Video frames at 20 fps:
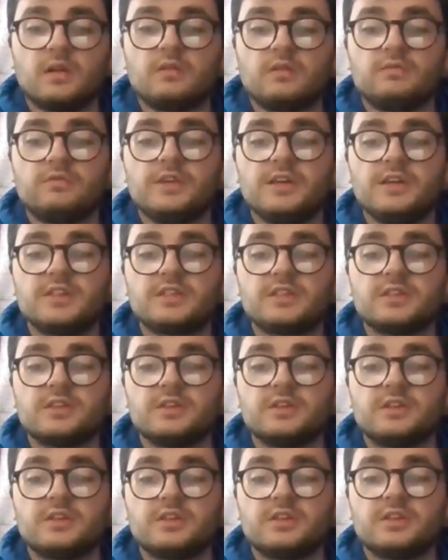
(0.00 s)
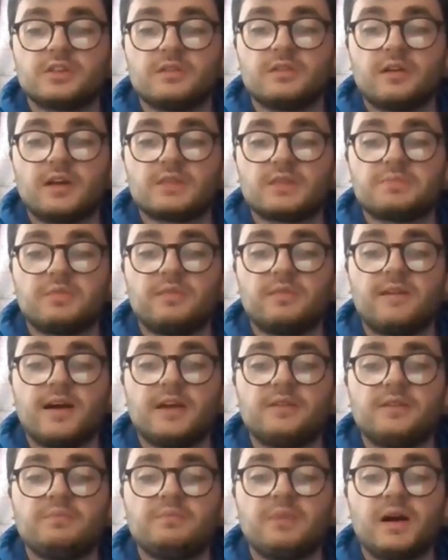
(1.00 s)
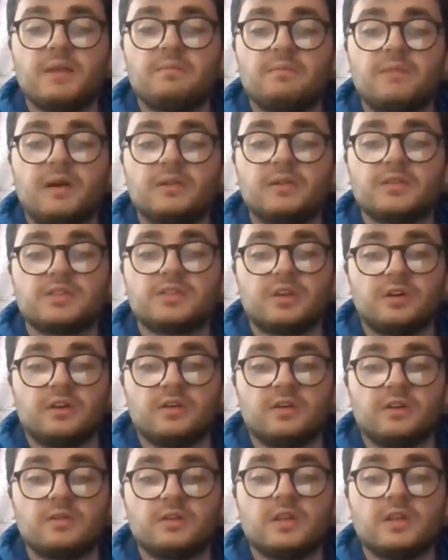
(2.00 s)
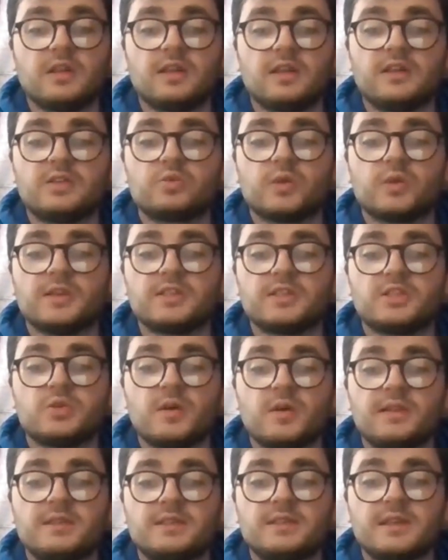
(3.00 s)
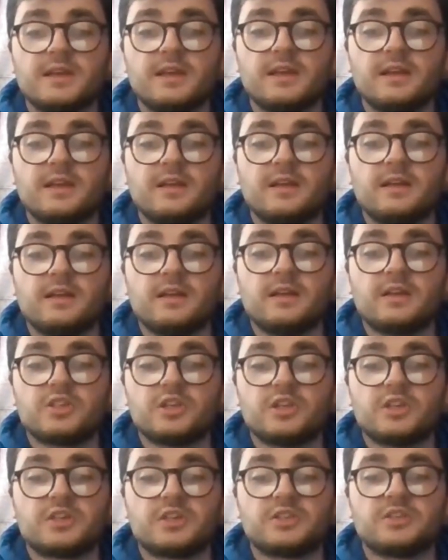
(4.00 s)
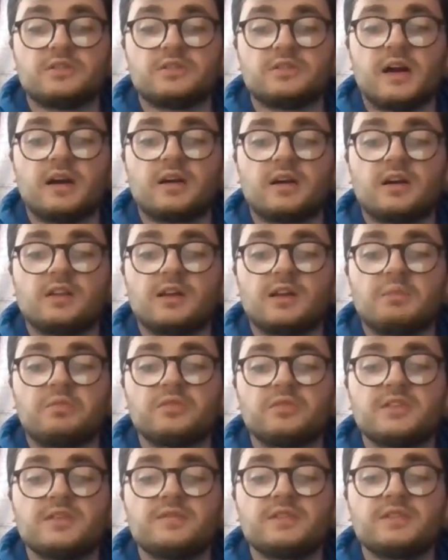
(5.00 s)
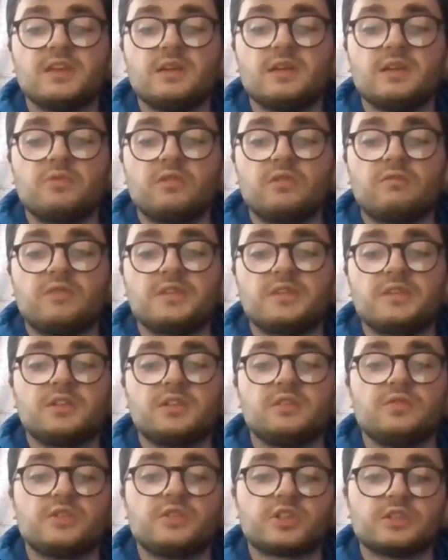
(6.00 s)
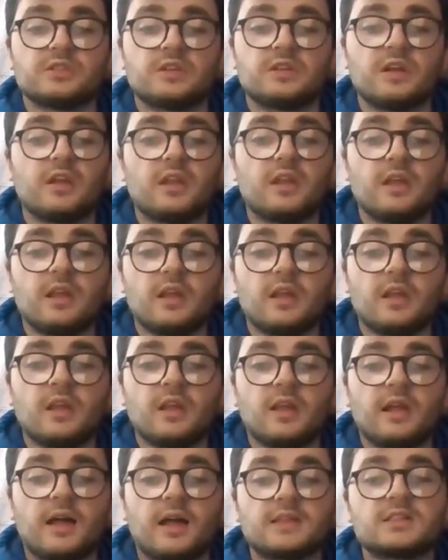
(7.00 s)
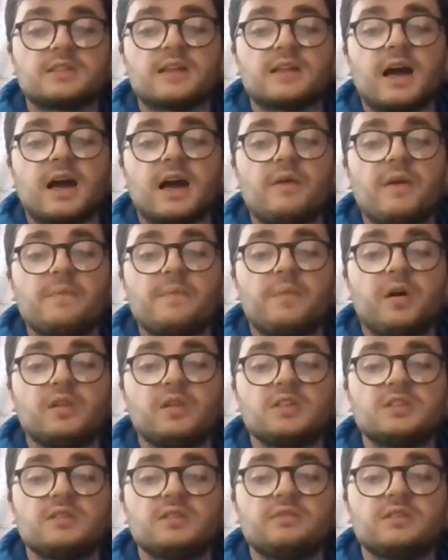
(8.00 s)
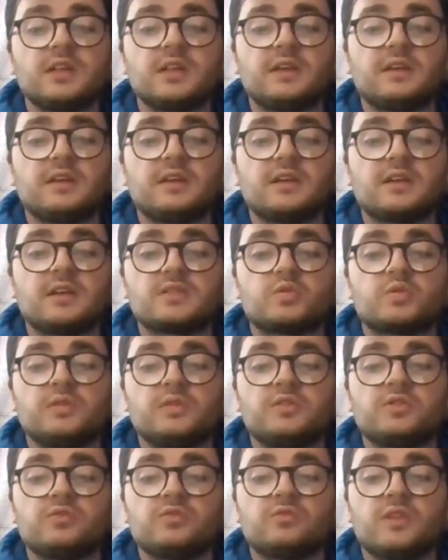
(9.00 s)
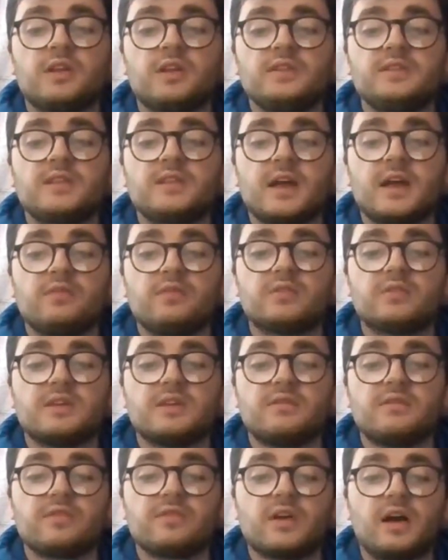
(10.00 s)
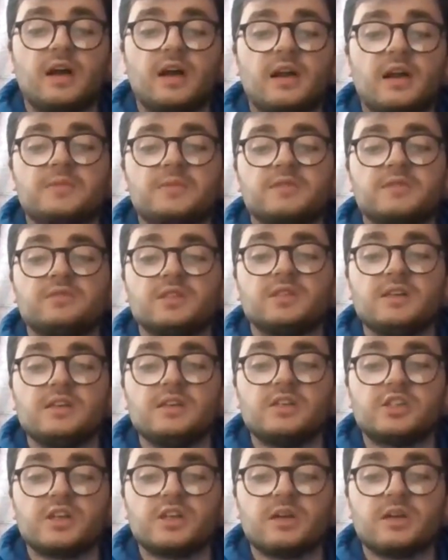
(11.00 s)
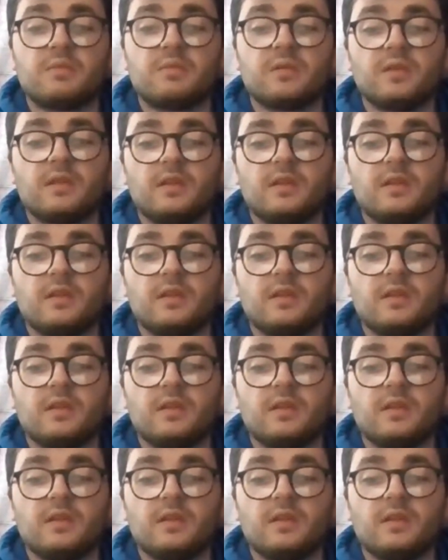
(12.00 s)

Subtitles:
Research, as provided by Morans Hono in 2020, suggested that collaborative teamwork resolution has a direct positive link to integrative adaptive leadership.